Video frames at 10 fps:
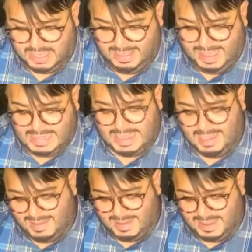That
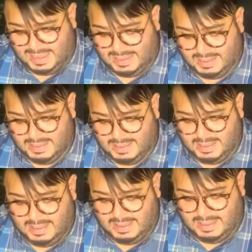I
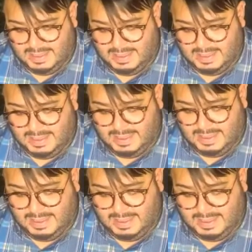
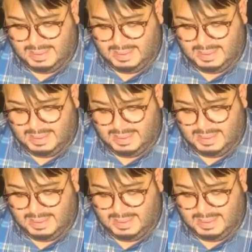and